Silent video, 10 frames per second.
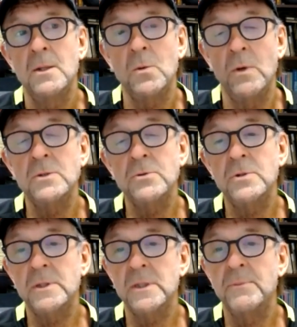So Wendell
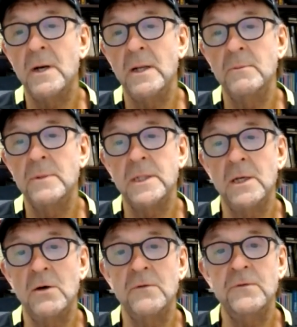took it upon
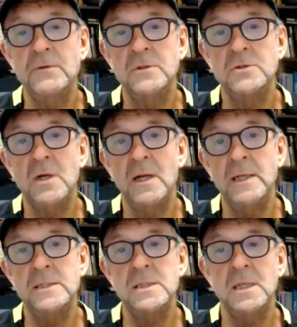himself to try and
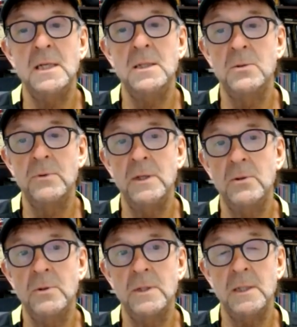educate his
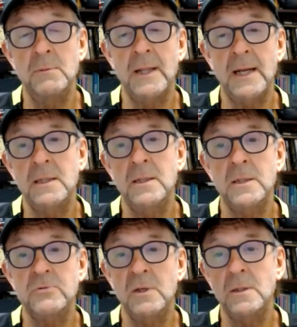readers in Black
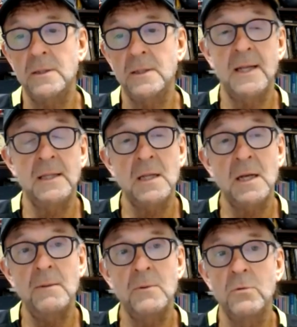history because at the
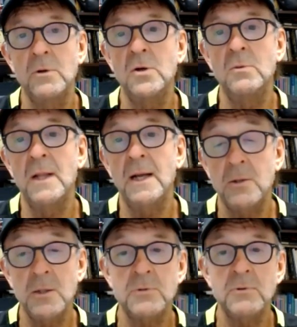time there were no Black
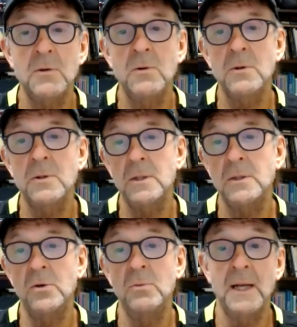history courses,
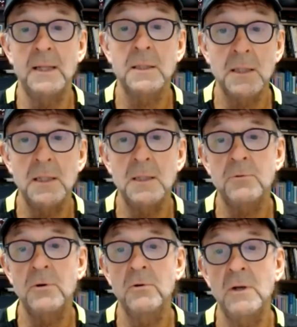no Black studies
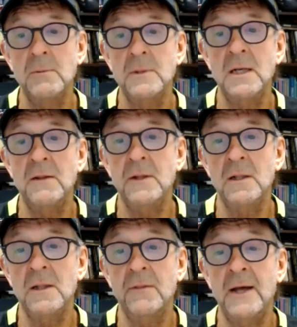programs, anything
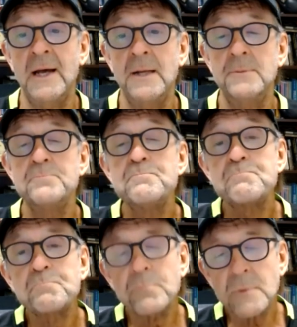like that.
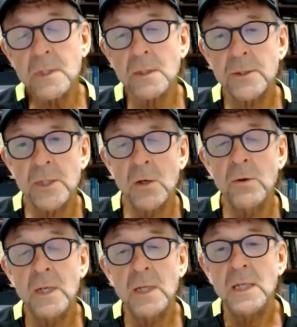
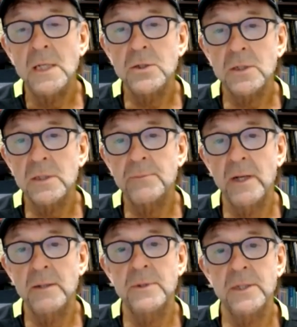So he took it
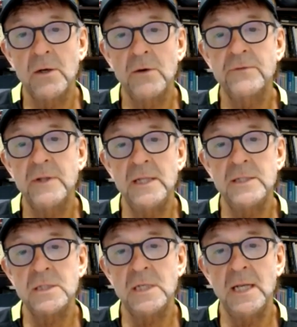upon himself to
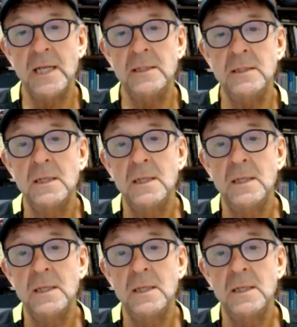educate